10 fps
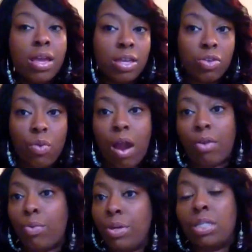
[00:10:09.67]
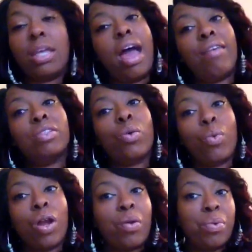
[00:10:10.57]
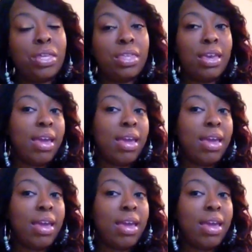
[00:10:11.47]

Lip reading: You are going to have to work with it.